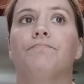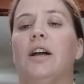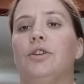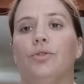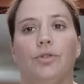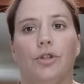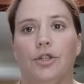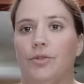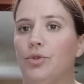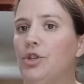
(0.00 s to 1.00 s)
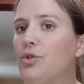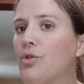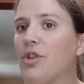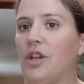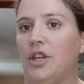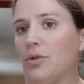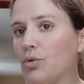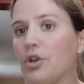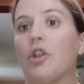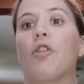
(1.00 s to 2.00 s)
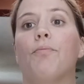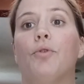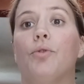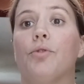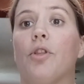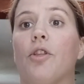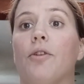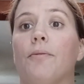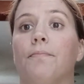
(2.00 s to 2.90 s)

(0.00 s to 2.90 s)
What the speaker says: I do not use any wooden spoons